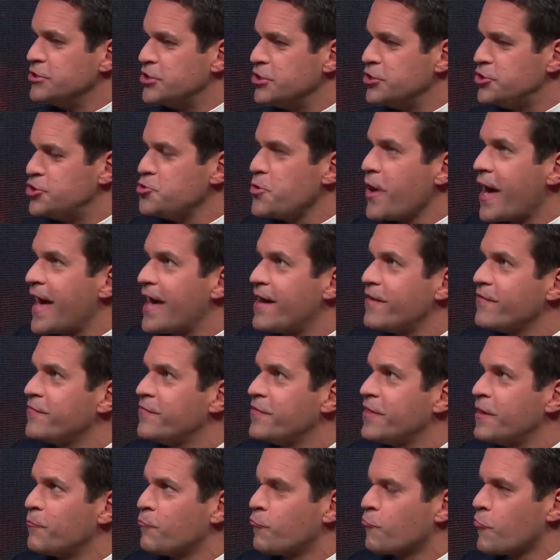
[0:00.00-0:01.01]
Did you
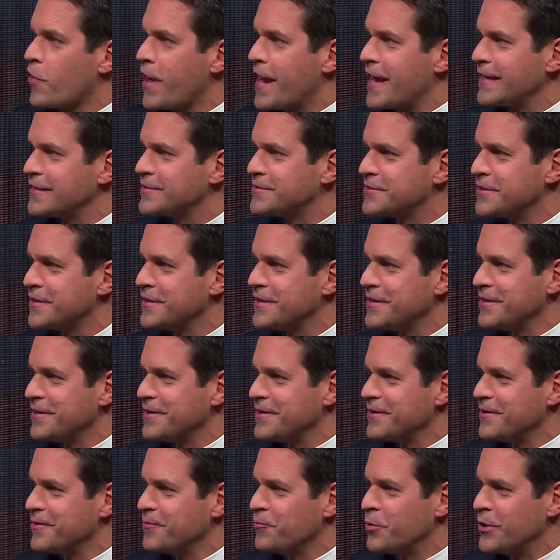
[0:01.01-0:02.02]
have them ranked
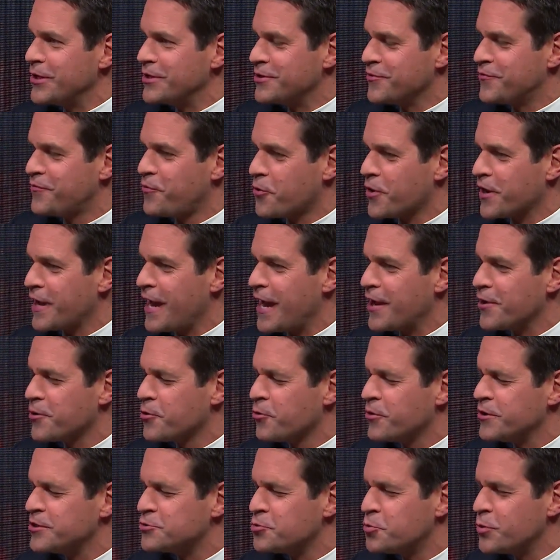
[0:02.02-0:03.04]
with the four
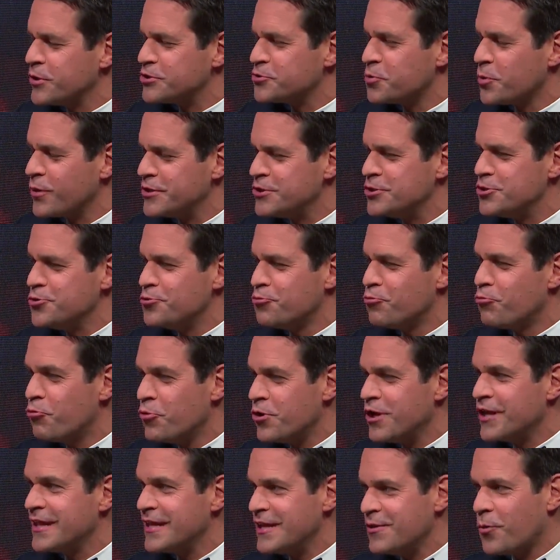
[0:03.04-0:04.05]
categories, which ones you
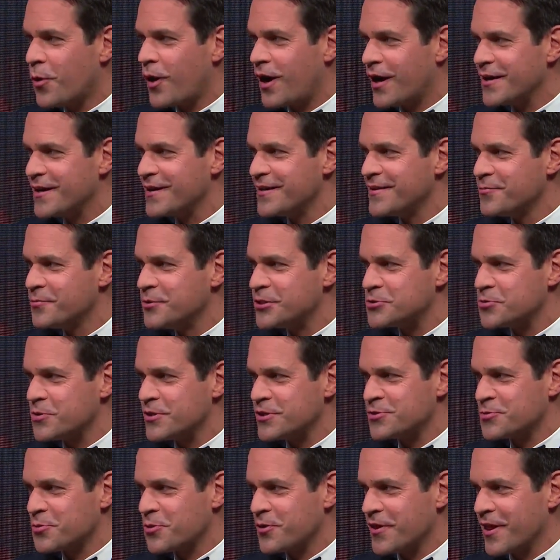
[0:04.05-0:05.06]
really wanted? Which
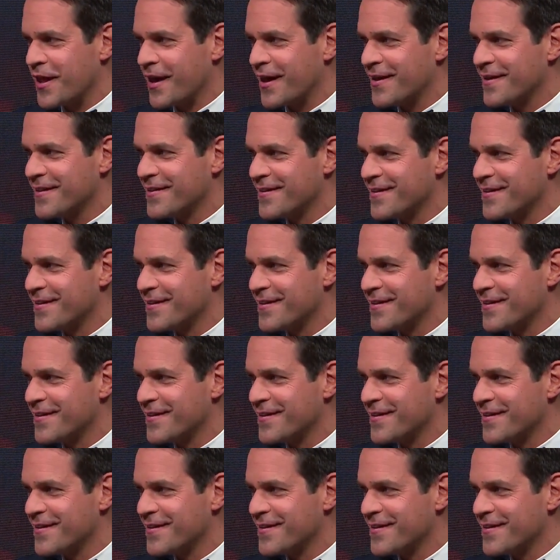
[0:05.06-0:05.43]
ones were they?